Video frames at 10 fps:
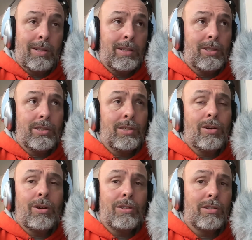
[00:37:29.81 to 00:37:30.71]
just the
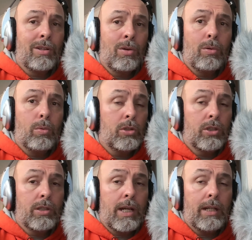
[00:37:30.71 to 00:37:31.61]
cars alone were
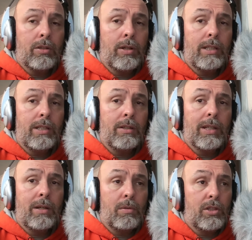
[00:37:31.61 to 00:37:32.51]
just kind of crazy looking.
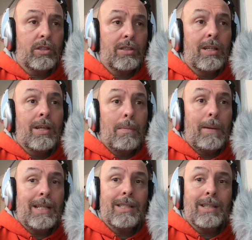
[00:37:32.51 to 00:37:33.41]
They were just
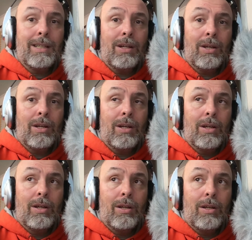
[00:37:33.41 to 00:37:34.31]
basically
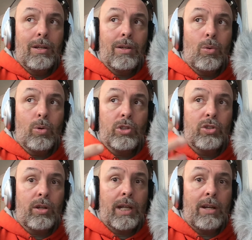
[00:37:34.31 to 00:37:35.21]

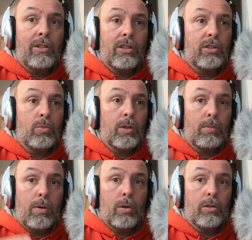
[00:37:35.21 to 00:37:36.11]
horse-drawn carriages with
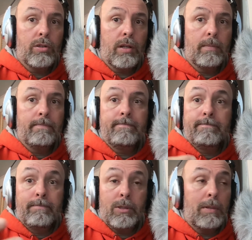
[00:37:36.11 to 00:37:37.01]
motors on them,
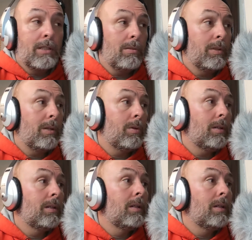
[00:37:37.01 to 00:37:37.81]
was basically what they were.